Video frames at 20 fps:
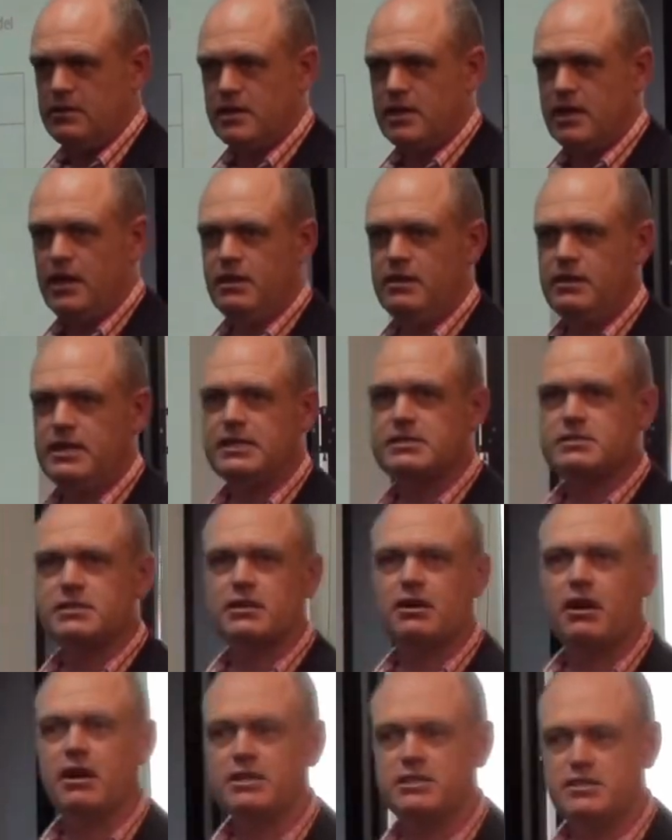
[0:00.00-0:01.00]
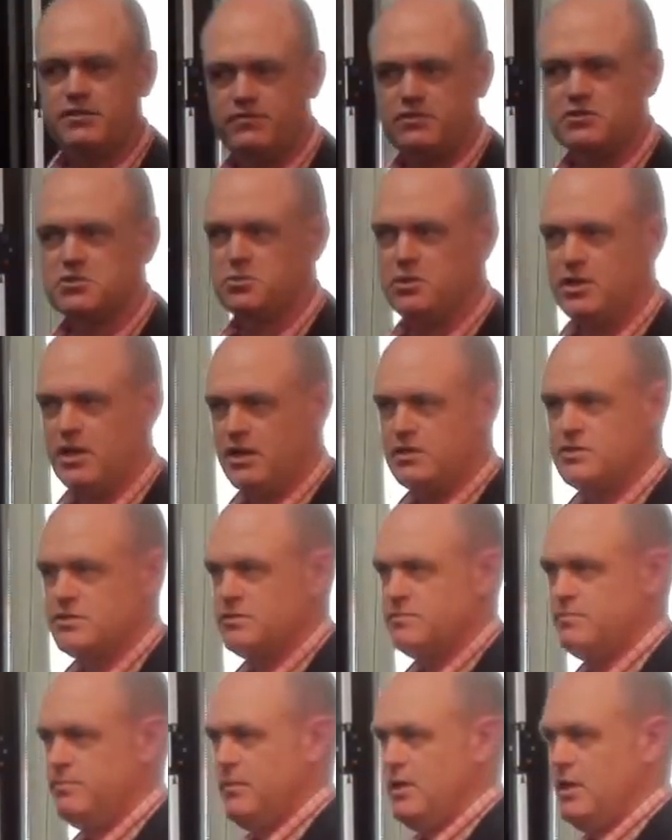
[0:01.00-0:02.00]
Okay? That's the kind of difference with
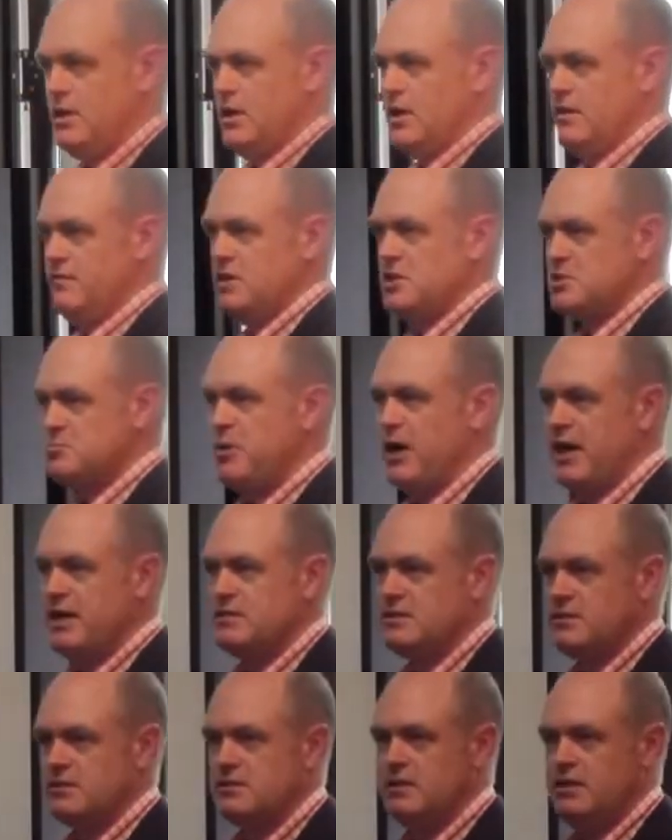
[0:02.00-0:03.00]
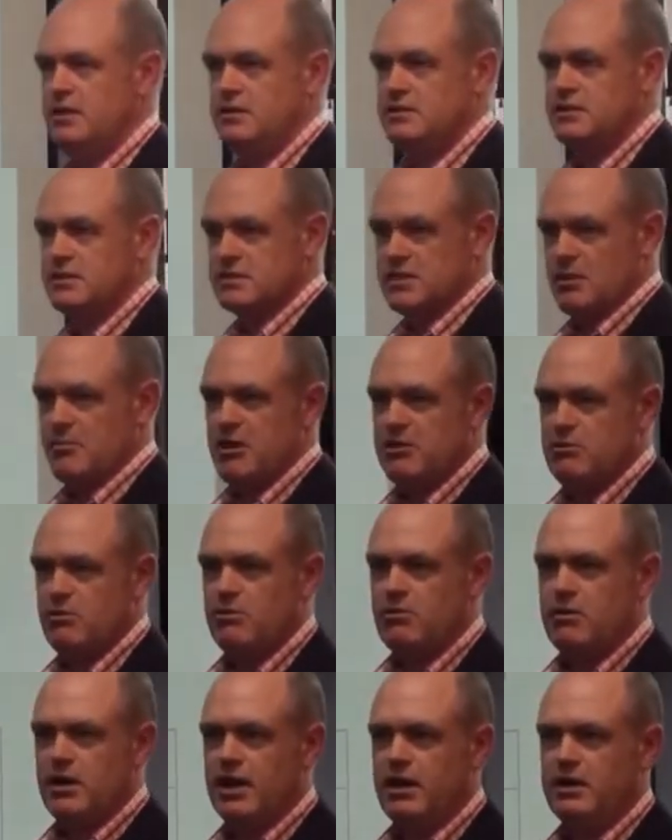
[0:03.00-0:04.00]
us. If you just buy SSDs in some other
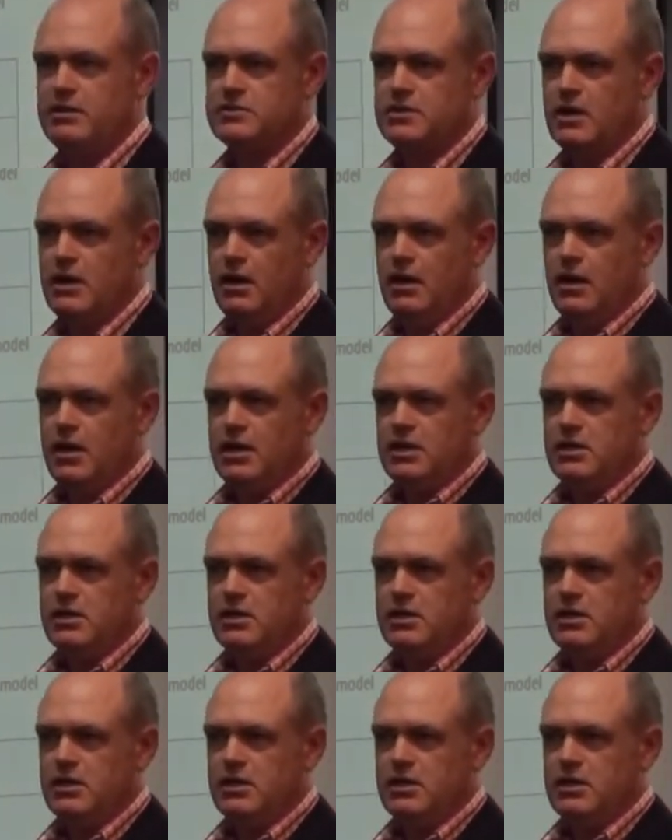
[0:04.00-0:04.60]
arrays,